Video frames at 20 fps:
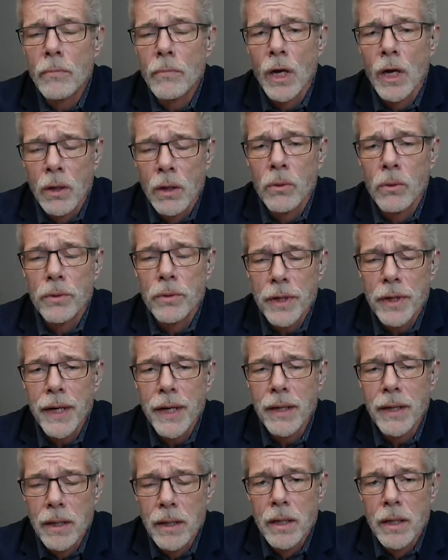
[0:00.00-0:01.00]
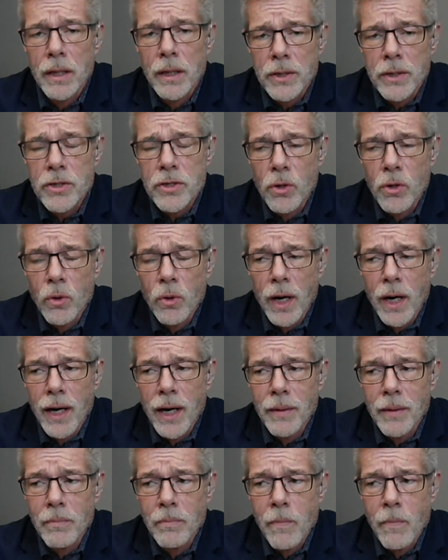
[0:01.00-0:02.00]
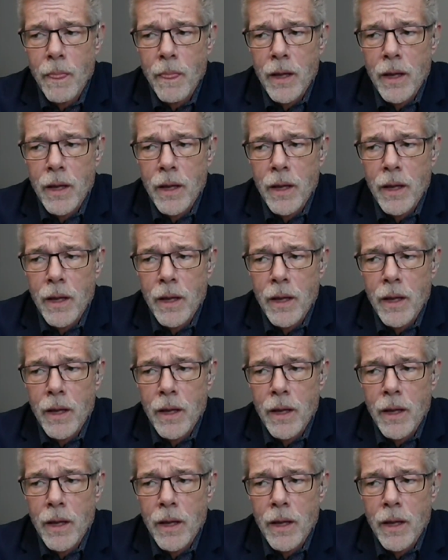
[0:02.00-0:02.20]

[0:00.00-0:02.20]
Okay. So